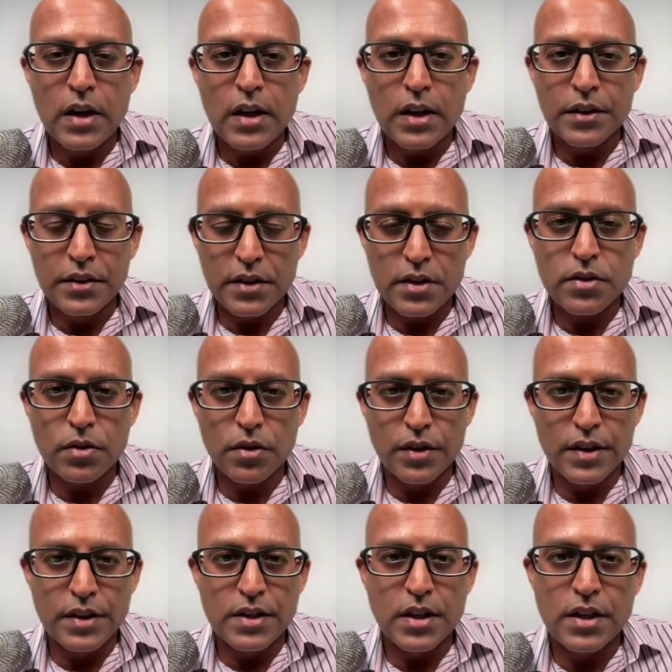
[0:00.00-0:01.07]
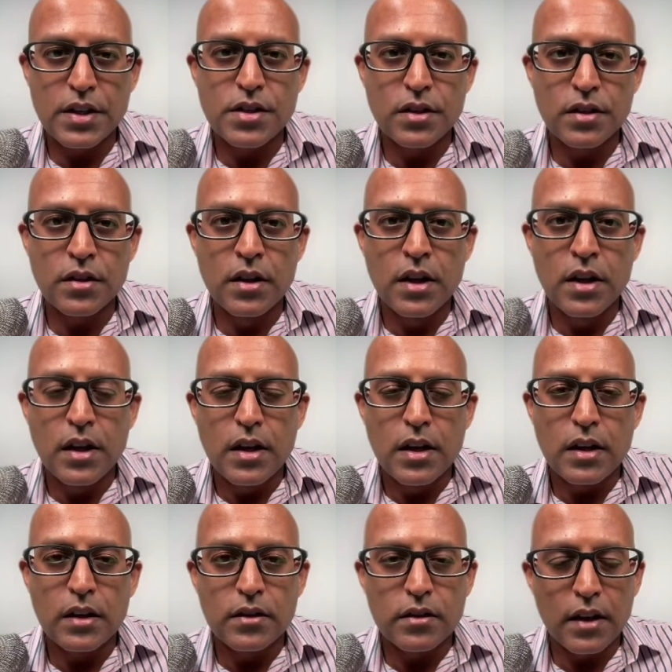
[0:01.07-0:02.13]
In this orientation,
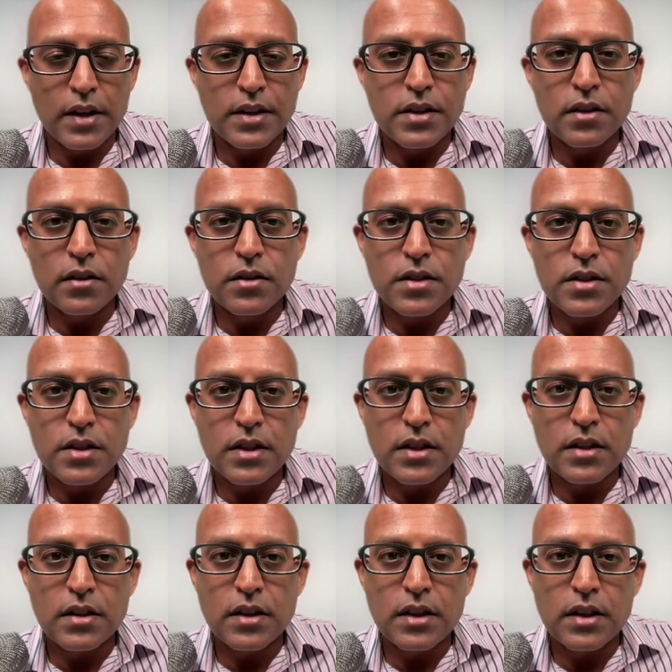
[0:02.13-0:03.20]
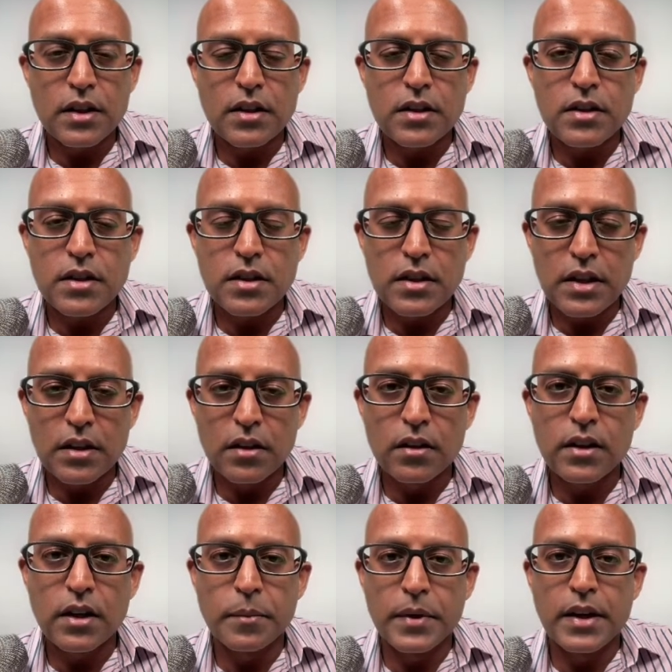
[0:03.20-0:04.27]
it's ideal to see the needle
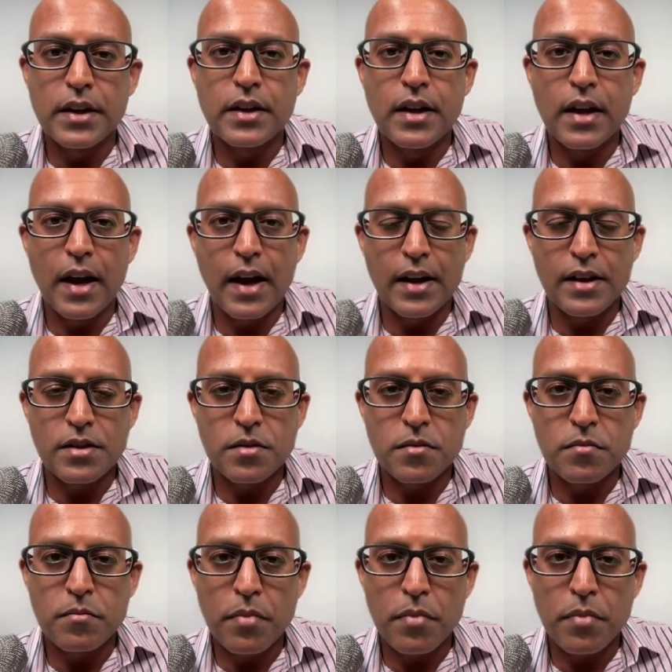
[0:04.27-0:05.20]
come in as